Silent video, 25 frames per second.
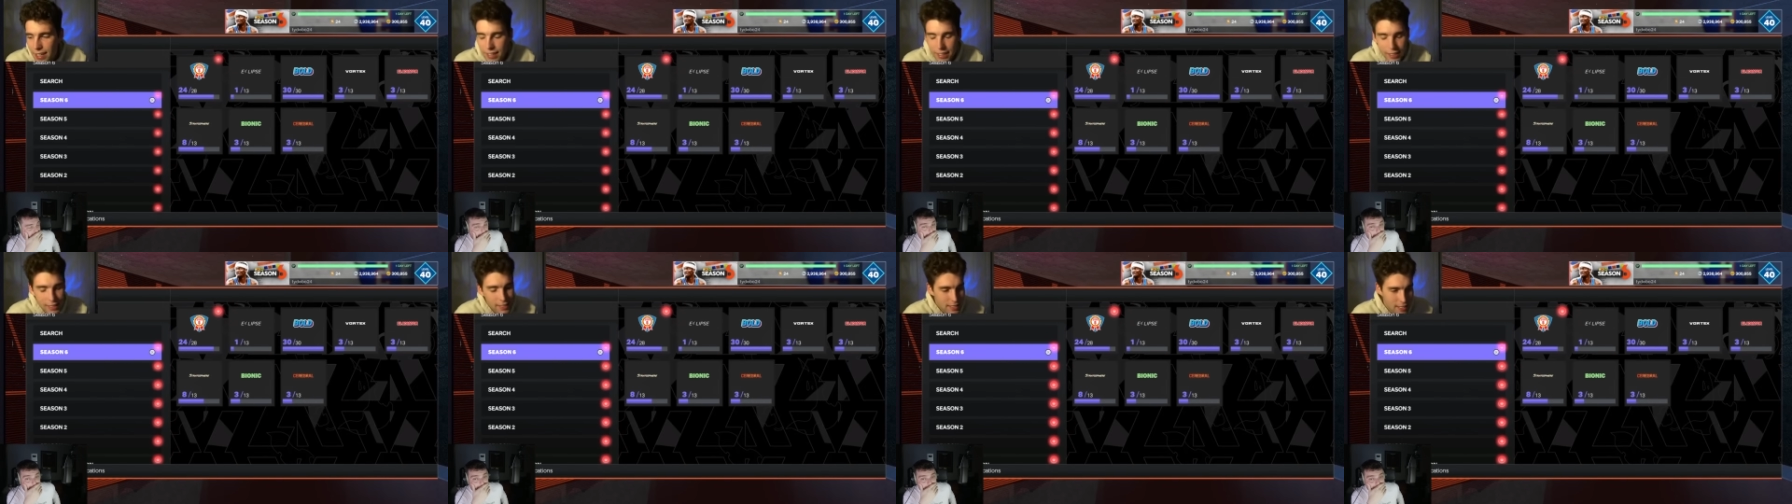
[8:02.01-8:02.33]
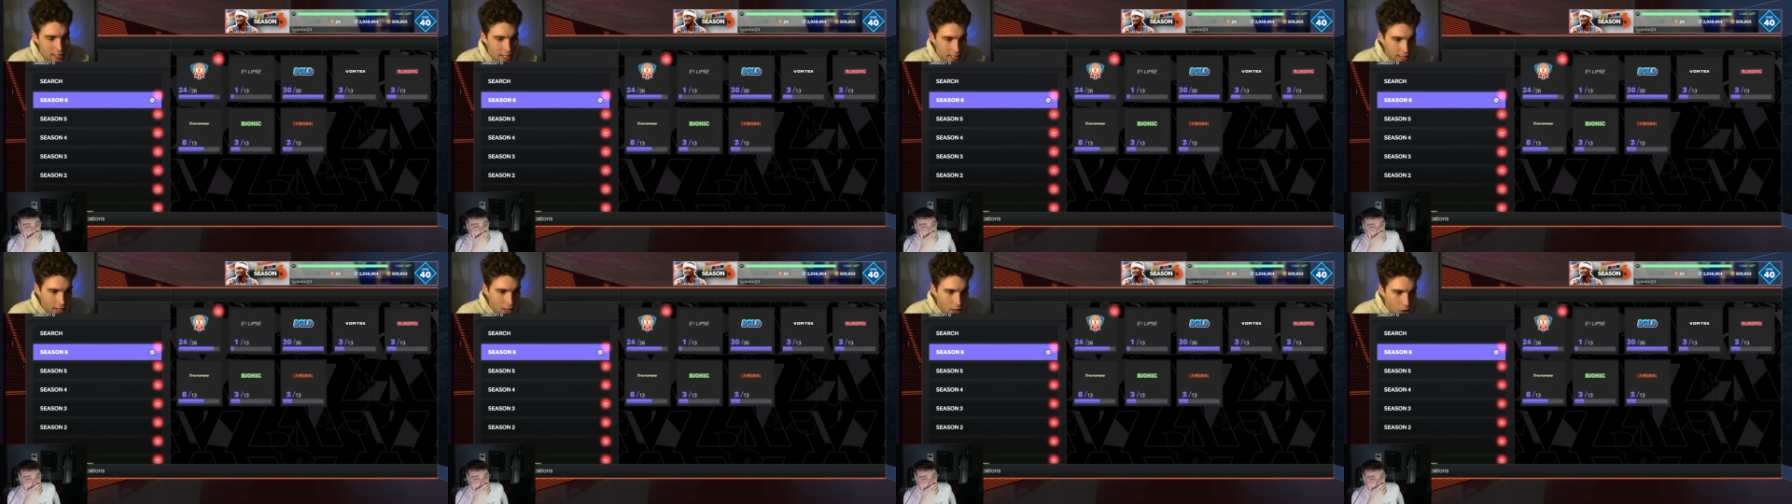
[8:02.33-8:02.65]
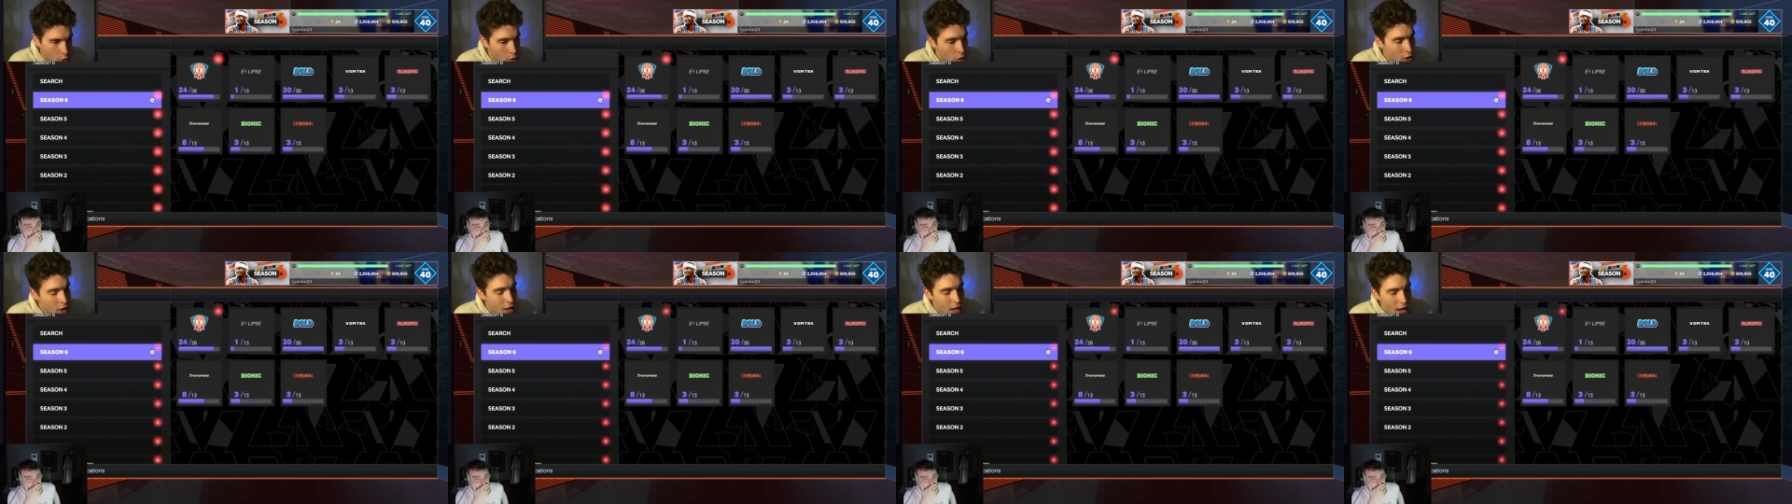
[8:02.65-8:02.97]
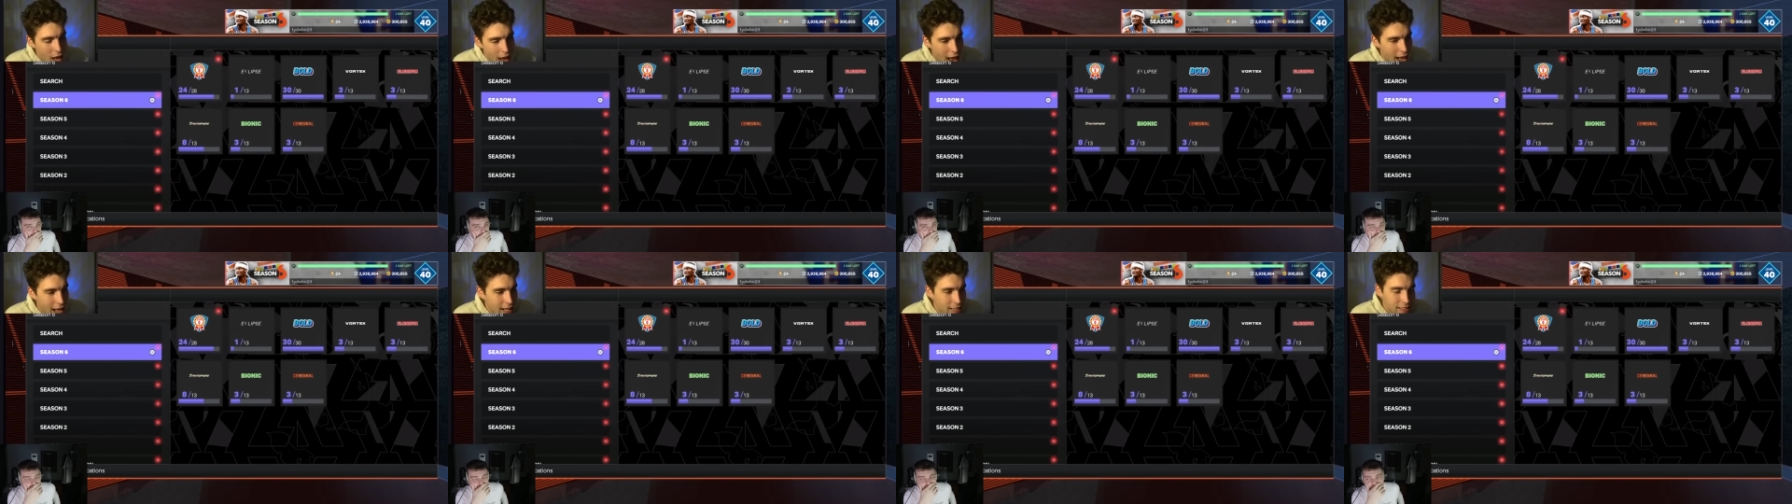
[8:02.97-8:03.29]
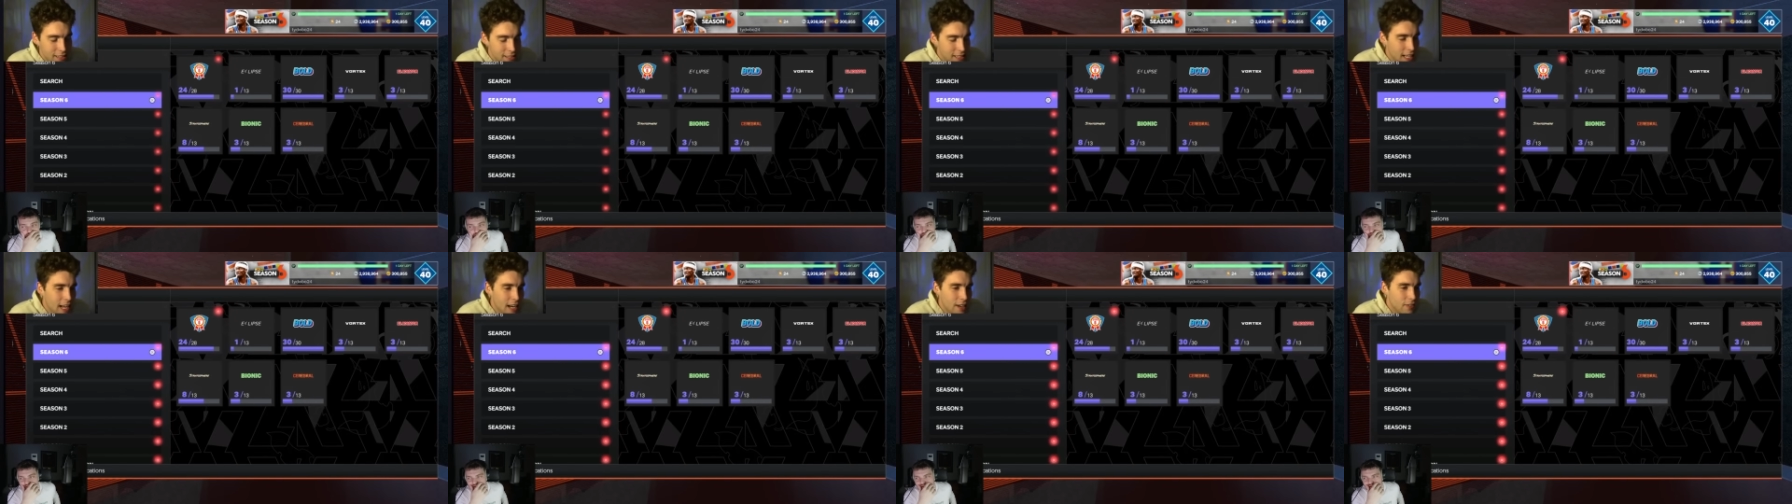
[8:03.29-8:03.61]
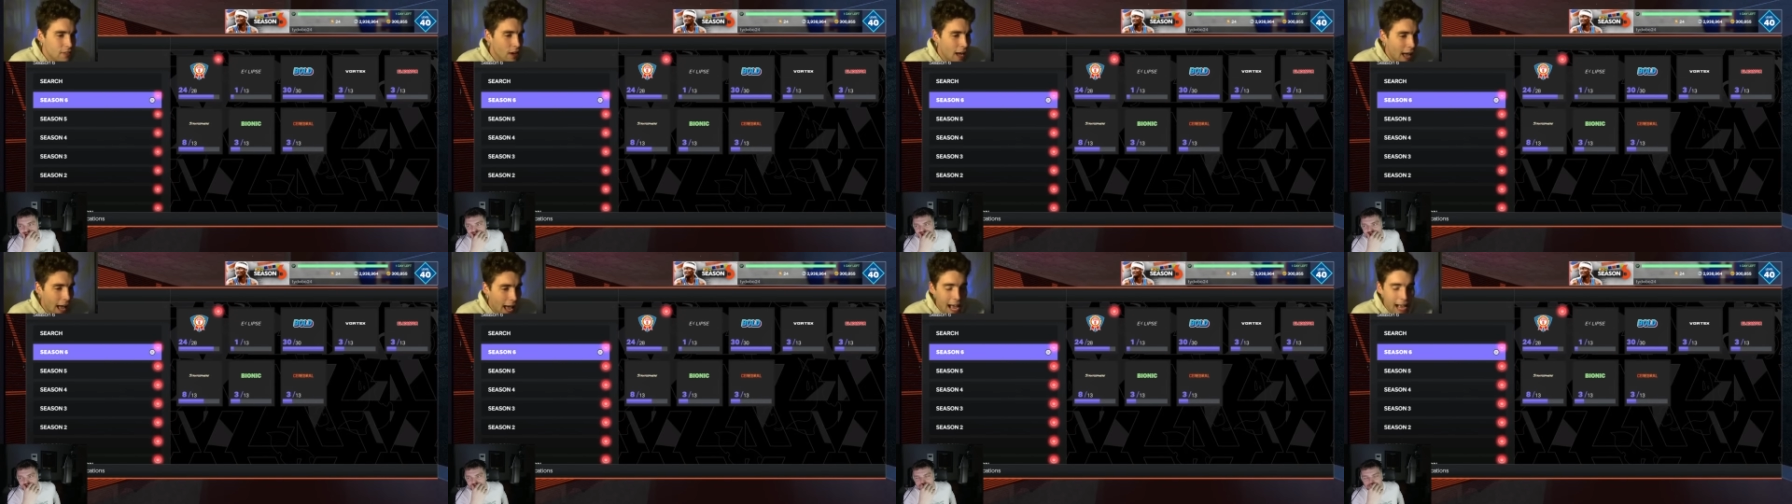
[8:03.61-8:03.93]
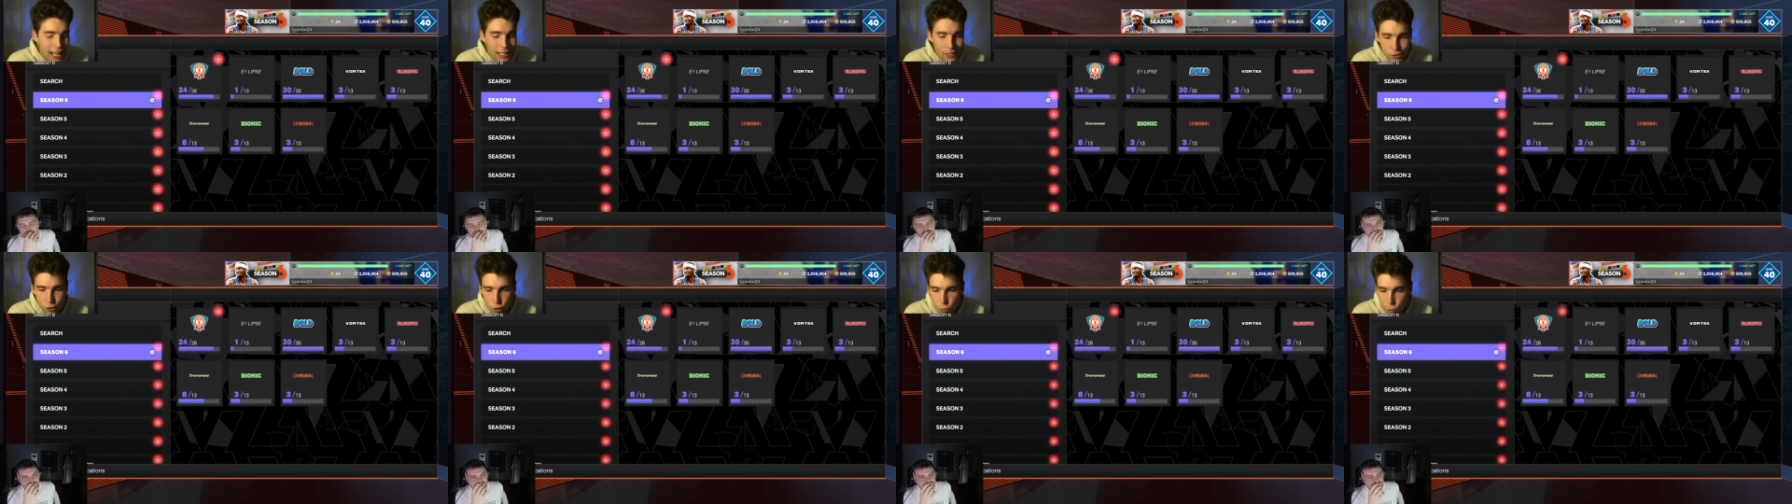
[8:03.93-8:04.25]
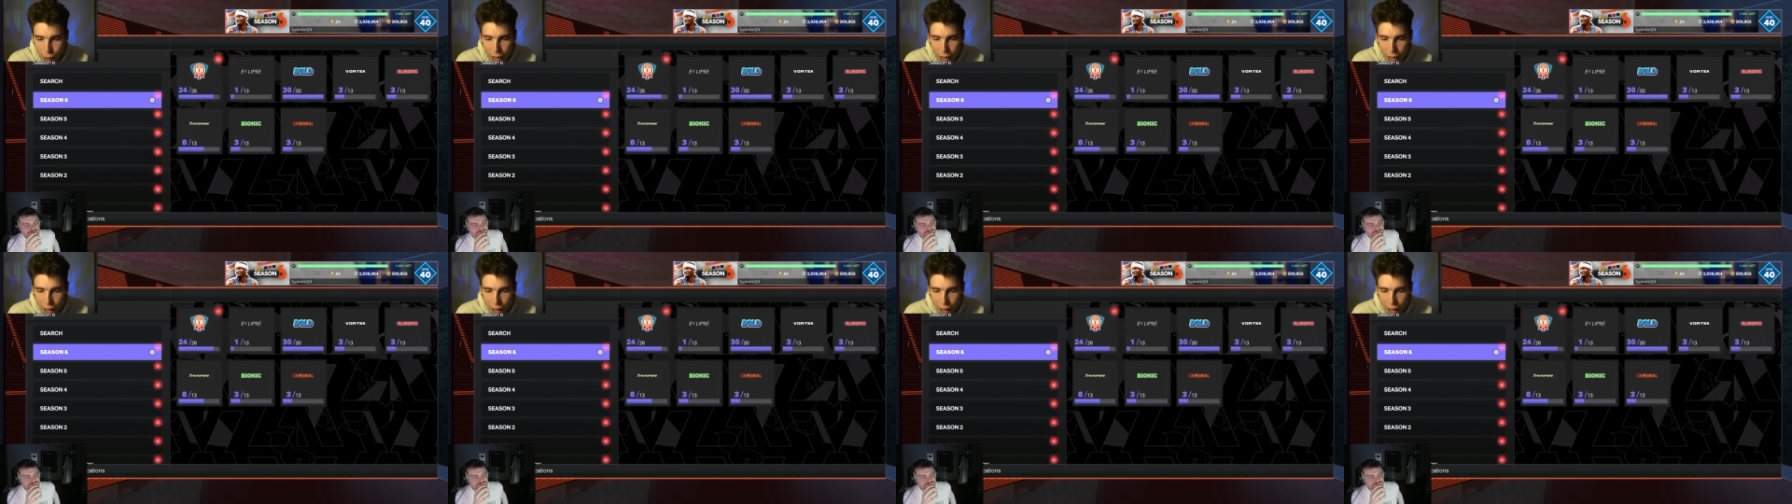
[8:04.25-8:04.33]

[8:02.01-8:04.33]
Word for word: casino instead of an actual